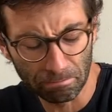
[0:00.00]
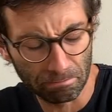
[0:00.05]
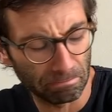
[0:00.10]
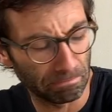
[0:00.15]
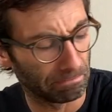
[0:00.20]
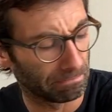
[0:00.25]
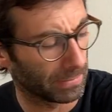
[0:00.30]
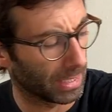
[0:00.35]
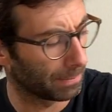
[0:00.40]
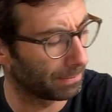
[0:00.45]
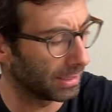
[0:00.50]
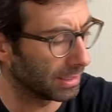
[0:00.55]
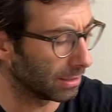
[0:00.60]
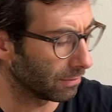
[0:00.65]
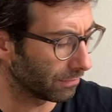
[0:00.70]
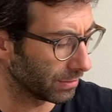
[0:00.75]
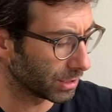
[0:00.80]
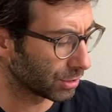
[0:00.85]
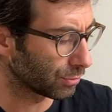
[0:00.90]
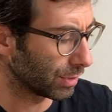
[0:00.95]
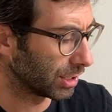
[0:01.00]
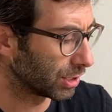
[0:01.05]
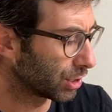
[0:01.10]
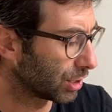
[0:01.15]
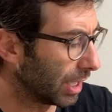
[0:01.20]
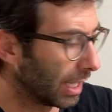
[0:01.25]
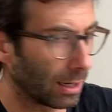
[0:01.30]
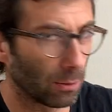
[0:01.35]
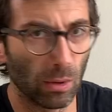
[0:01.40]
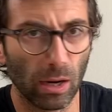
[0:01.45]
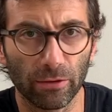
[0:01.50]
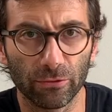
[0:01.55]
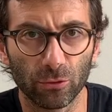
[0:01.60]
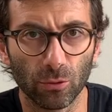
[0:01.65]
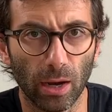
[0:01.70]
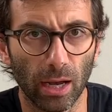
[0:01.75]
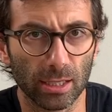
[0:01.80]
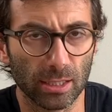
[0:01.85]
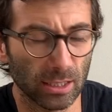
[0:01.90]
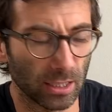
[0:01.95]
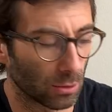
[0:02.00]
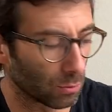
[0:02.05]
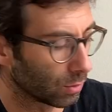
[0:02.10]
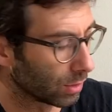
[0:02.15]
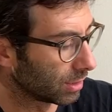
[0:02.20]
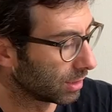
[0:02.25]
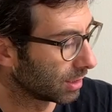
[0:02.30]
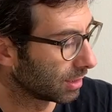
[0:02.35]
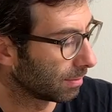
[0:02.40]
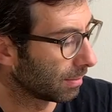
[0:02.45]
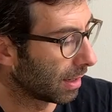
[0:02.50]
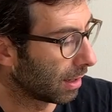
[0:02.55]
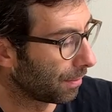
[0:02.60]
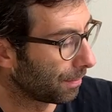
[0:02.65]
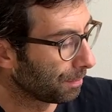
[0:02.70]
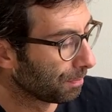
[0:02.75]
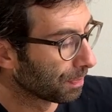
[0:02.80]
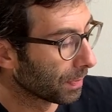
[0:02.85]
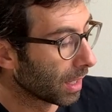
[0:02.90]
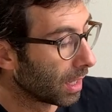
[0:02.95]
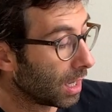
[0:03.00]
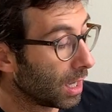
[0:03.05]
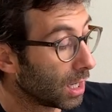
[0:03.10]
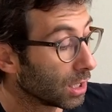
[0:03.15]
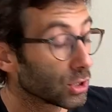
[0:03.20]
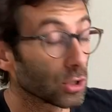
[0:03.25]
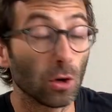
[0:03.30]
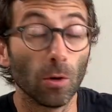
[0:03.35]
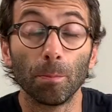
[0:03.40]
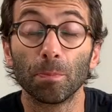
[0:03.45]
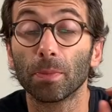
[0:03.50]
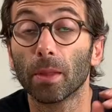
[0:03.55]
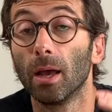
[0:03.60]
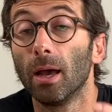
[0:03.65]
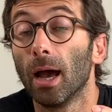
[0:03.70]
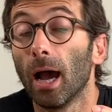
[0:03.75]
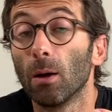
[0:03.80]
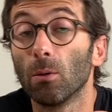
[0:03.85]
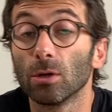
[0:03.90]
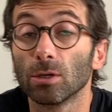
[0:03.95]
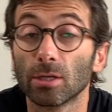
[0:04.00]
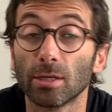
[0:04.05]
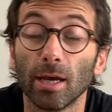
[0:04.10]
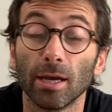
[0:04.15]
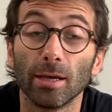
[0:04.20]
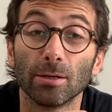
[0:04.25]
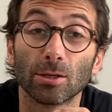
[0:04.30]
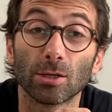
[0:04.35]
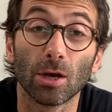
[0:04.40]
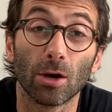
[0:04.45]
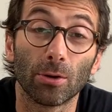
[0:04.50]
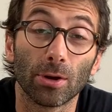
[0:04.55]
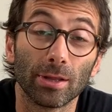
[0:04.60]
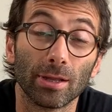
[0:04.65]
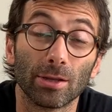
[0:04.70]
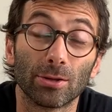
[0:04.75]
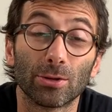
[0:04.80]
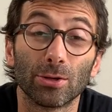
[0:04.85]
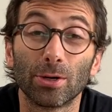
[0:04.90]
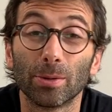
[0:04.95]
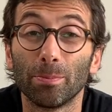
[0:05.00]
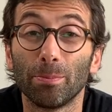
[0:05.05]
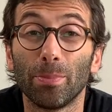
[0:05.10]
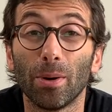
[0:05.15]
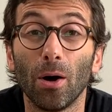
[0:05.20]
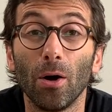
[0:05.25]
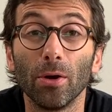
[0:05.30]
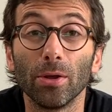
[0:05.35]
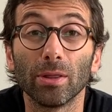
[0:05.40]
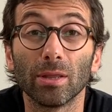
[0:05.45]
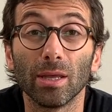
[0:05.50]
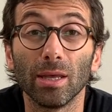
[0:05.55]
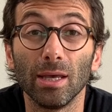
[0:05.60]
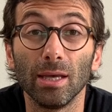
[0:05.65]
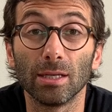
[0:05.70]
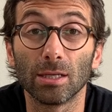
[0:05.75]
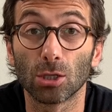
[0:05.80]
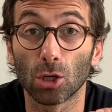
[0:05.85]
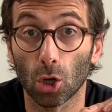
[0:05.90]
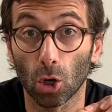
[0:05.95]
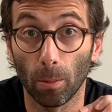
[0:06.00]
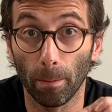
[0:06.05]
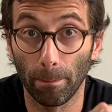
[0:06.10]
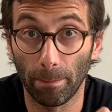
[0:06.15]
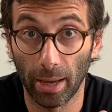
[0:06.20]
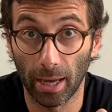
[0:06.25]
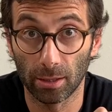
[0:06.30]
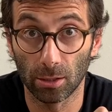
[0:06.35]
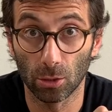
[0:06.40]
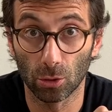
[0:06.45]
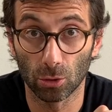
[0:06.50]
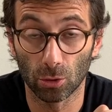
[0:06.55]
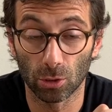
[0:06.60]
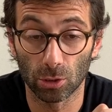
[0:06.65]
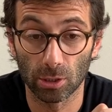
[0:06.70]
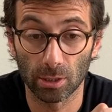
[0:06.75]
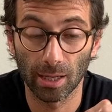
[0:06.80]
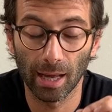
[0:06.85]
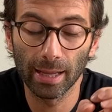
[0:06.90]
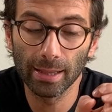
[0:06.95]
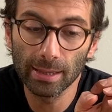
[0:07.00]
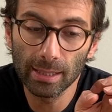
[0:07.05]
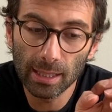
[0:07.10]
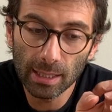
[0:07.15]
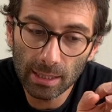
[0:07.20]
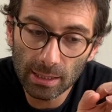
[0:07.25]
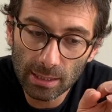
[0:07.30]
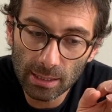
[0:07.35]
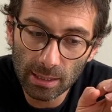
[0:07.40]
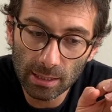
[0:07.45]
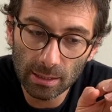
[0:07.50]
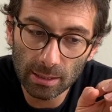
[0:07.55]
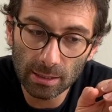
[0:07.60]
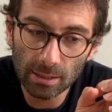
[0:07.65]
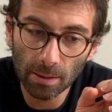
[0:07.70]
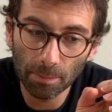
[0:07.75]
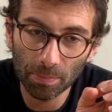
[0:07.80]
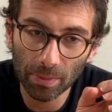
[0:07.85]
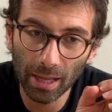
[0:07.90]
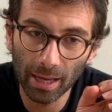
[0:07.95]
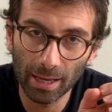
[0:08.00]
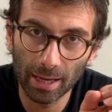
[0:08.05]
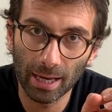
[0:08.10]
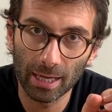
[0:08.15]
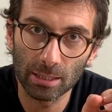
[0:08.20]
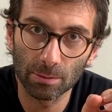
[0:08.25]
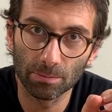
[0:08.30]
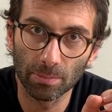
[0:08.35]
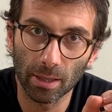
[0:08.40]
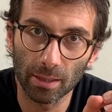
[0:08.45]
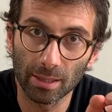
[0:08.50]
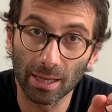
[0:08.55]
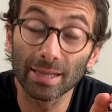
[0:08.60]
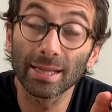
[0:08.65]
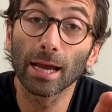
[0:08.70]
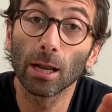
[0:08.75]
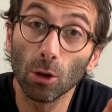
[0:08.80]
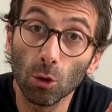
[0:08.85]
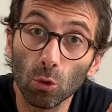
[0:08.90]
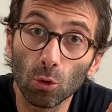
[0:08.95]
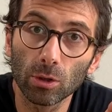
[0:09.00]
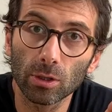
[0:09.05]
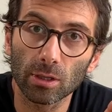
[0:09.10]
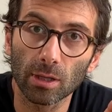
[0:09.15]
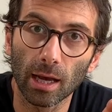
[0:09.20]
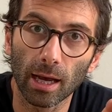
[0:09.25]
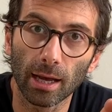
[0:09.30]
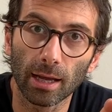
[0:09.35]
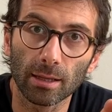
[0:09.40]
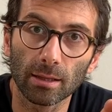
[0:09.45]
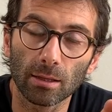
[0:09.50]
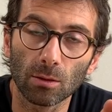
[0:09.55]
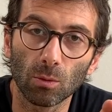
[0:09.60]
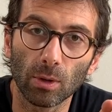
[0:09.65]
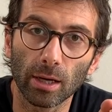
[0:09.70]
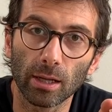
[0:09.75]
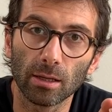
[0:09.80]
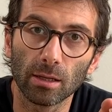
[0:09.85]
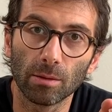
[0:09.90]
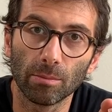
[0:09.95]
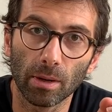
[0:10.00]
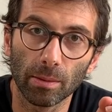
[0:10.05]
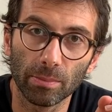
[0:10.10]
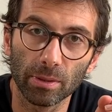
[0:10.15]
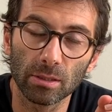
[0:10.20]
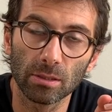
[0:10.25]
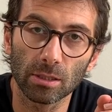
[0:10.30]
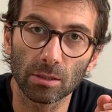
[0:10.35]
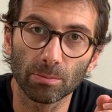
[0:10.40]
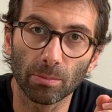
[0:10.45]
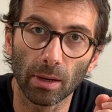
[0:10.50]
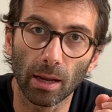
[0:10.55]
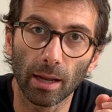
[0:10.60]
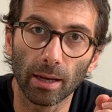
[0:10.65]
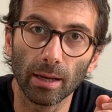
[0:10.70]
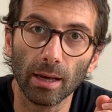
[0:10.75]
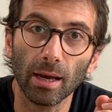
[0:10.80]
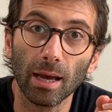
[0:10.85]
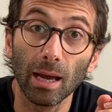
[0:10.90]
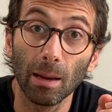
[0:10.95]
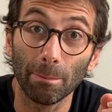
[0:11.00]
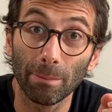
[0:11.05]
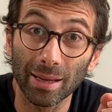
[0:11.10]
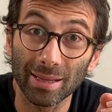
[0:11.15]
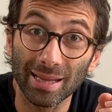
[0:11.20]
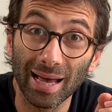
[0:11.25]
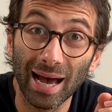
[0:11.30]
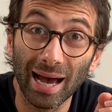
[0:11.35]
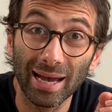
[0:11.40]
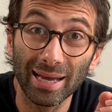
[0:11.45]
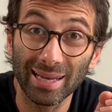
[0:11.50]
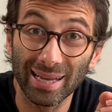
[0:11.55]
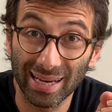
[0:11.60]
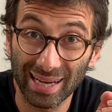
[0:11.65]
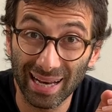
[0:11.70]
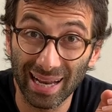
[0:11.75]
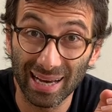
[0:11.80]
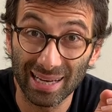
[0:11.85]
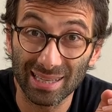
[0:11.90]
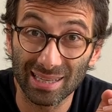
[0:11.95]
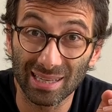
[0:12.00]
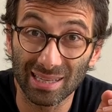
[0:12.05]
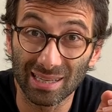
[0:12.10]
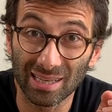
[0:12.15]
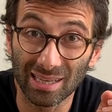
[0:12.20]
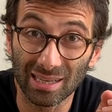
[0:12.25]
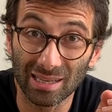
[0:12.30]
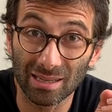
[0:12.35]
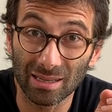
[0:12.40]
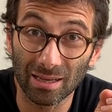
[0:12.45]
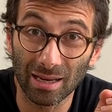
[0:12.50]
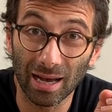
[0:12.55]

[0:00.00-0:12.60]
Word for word: Hmm, a bit of a strange day. I will have to ask her what it's about. So I was saying, sorry, the third point is competitors. And this is um, an aspect that I looked at when I did my business plan, but I neglected it.